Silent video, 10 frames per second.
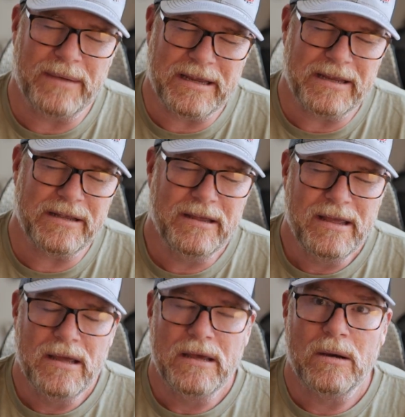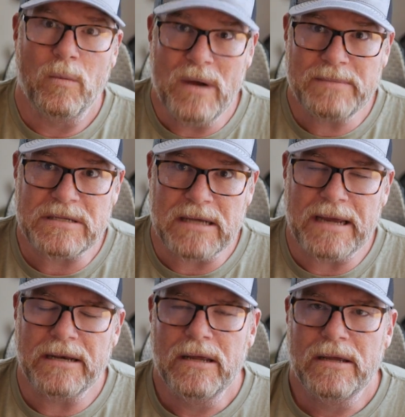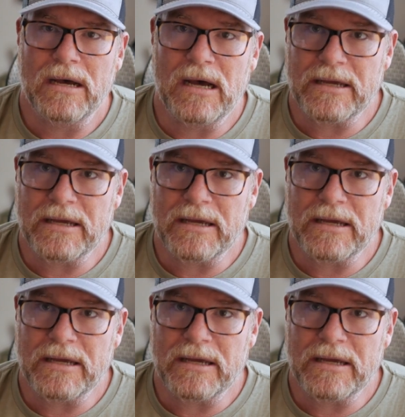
my eh, website, uh,